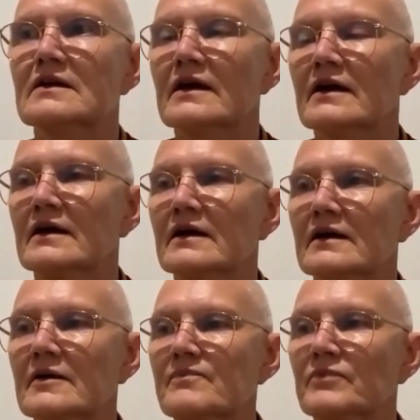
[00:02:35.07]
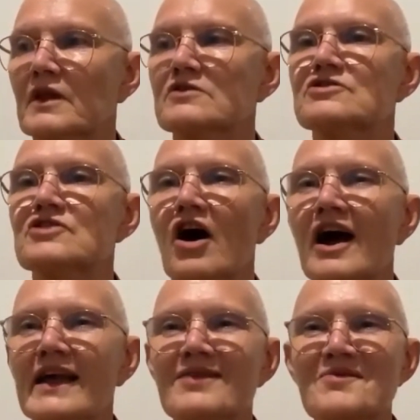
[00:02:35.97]

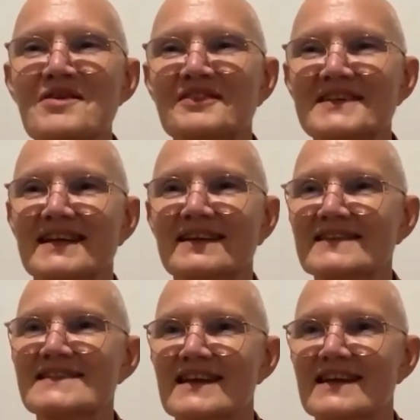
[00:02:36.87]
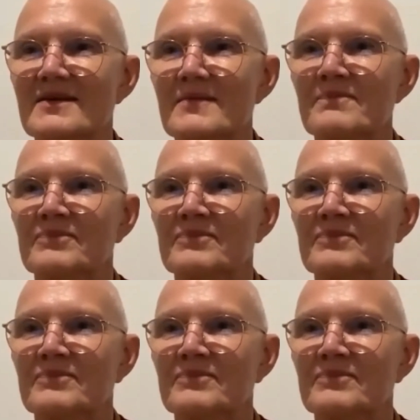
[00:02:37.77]
dying with dignity.